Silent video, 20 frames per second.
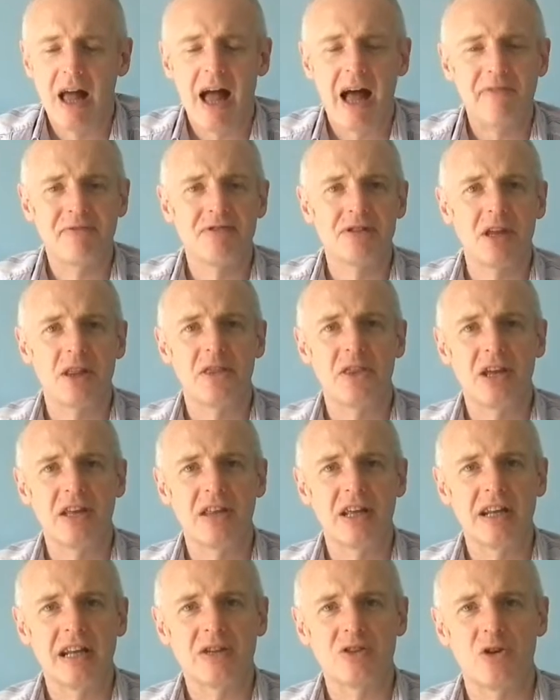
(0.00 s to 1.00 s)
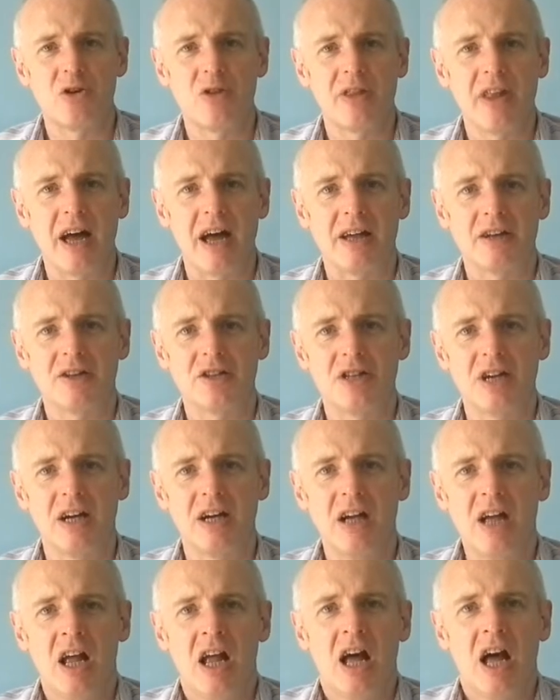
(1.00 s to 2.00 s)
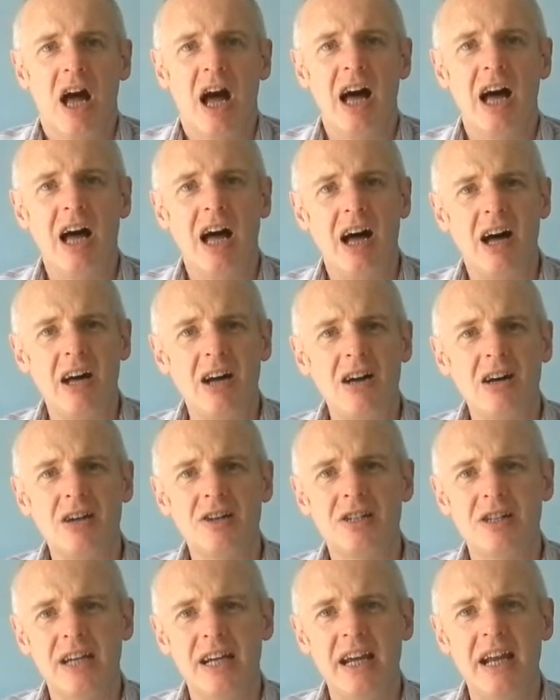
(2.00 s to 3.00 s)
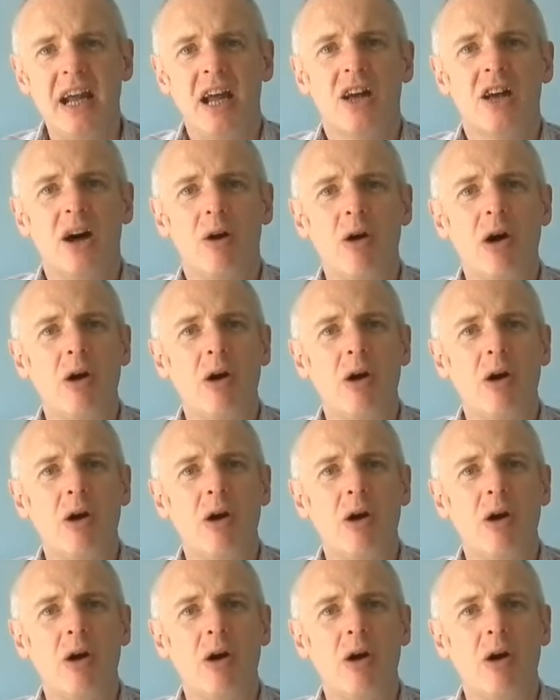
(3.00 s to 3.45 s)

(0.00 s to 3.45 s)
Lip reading: have something that is on that hearty